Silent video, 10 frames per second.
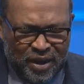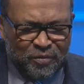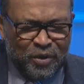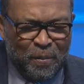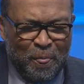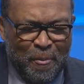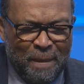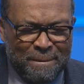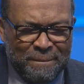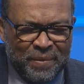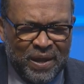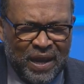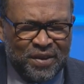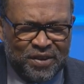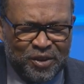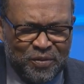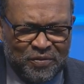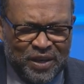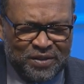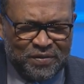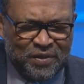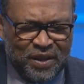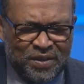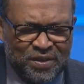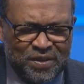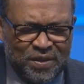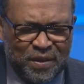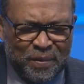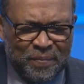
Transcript: heaven and see you face to face.